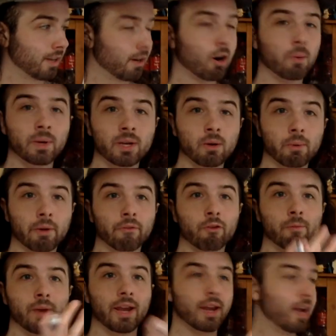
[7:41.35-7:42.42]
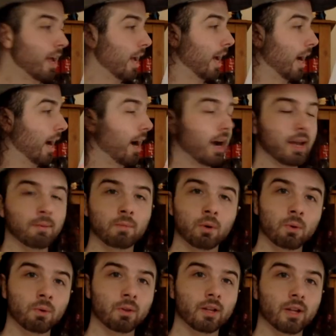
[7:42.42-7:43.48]
Are we going from a high
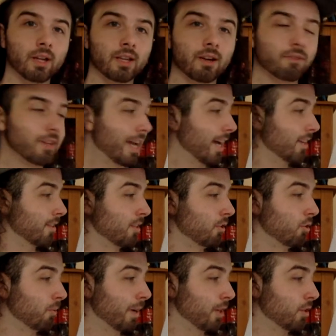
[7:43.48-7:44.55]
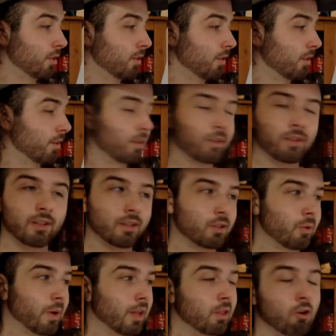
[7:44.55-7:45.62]
mole of gas situation
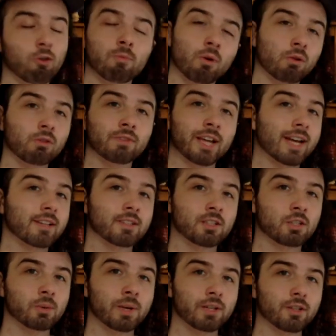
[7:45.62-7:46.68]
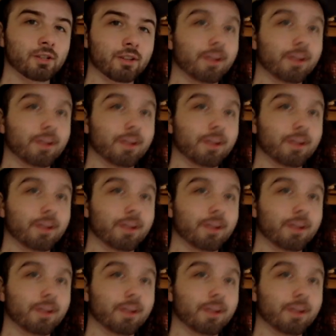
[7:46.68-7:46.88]
to a low mole of gas situation?